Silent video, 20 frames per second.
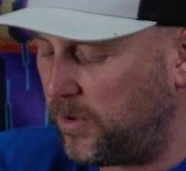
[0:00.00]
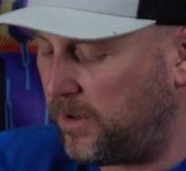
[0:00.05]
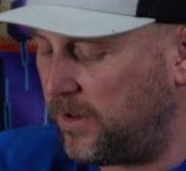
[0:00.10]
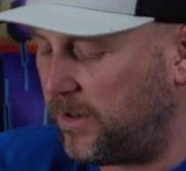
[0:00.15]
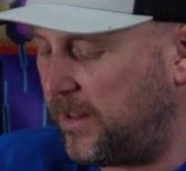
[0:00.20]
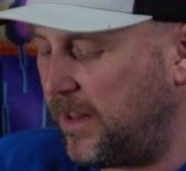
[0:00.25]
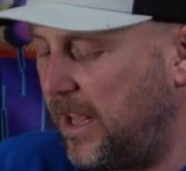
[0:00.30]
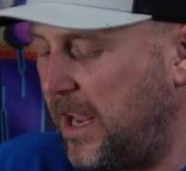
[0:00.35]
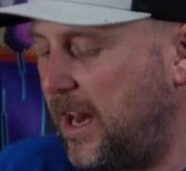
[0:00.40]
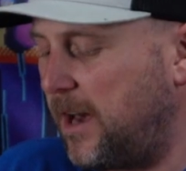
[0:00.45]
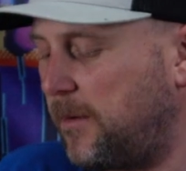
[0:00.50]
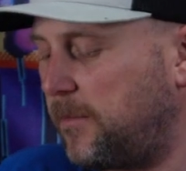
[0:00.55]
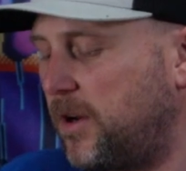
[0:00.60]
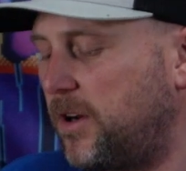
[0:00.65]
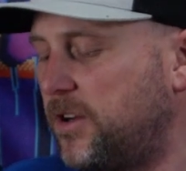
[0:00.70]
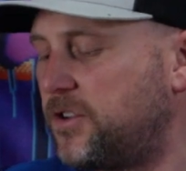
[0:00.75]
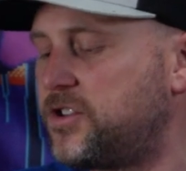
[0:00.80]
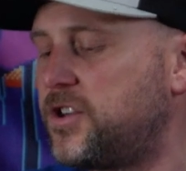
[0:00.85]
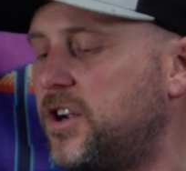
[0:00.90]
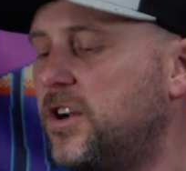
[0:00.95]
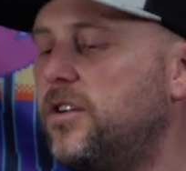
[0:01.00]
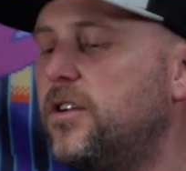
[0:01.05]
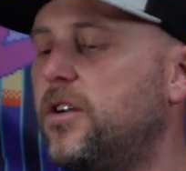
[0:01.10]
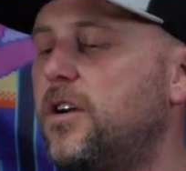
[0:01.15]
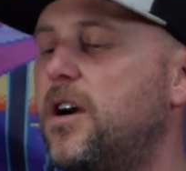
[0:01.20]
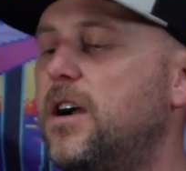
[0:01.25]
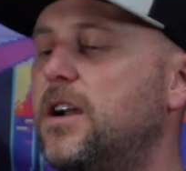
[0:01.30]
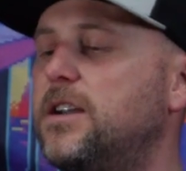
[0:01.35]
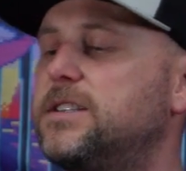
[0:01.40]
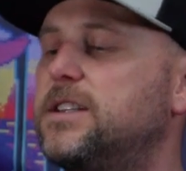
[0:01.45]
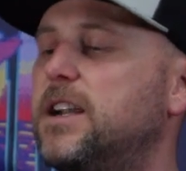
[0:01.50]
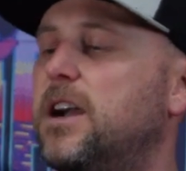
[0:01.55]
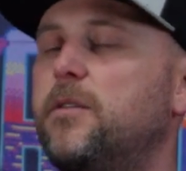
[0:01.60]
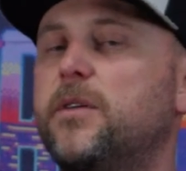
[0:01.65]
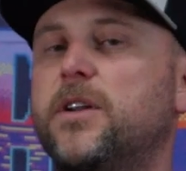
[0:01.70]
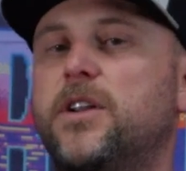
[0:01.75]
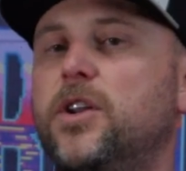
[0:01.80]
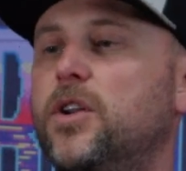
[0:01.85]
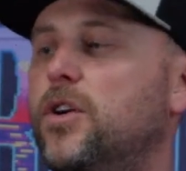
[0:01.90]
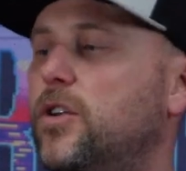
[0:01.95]
it in there, and I'm going to show you guys how
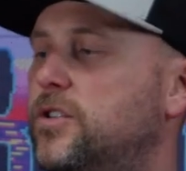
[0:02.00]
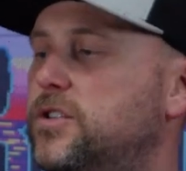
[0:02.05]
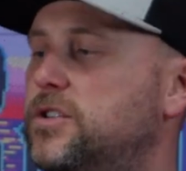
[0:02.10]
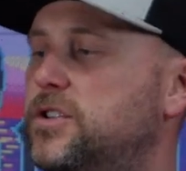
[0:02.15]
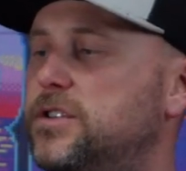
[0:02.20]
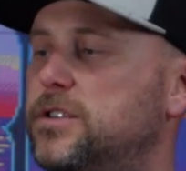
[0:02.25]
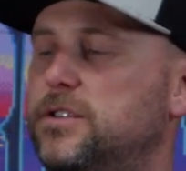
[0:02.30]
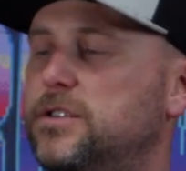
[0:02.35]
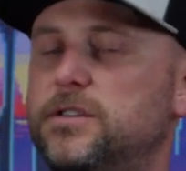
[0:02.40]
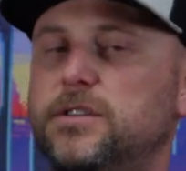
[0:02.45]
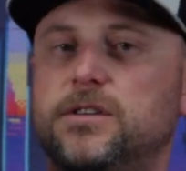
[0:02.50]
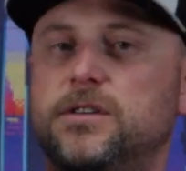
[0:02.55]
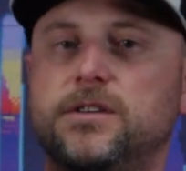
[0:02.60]
it looks.